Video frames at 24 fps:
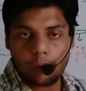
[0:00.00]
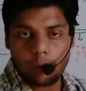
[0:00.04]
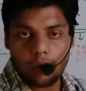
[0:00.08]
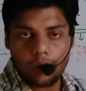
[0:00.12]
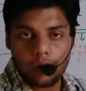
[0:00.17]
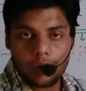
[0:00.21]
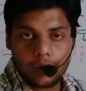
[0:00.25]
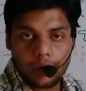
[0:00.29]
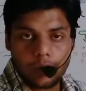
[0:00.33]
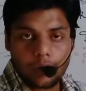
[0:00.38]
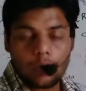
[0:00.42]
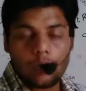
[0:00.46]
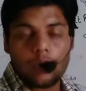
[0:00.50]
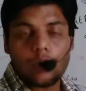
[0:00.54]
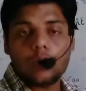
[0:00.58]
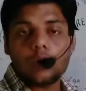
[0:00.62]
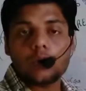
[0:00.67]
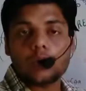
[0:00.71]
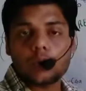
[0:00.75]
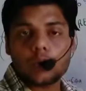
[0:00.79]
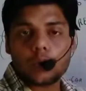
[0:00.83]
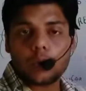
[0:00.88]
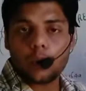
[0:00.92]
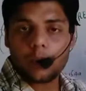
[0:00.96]
molecule
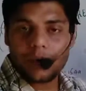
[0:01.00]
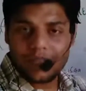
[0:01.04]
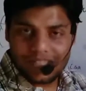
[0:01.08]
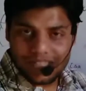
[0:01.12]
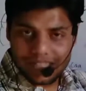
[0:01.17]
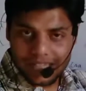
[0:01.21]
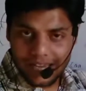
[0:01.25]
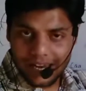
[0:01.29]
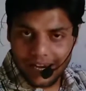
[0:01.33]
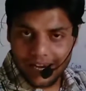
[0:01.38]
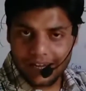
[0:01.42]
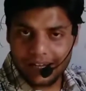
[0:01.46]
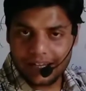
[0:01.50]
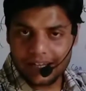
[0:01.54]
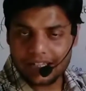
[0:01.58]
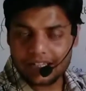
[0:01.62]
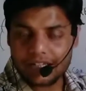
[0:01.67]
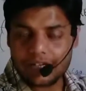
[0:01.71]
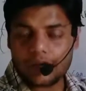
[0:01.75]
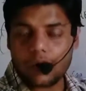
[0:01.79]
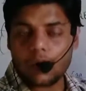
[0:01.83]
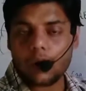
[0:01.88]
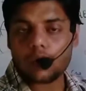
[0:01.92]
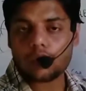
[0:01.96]
through which the
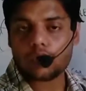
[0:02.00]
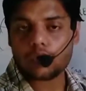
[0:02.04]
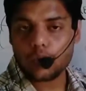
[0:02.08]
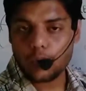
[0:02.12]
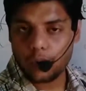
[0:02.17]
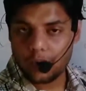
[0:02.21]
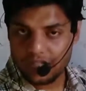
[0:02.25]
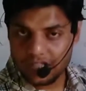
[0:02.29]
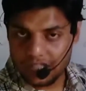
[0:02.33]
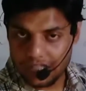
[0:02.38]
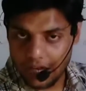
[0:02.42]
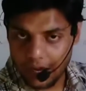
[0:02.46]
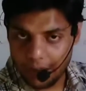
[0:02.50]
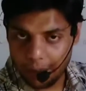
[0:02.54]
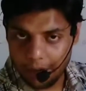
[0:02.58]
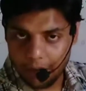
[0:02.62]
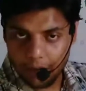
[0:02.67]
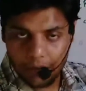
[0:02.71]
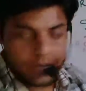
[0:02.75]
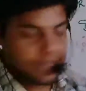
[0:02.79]
antigen or through which the amino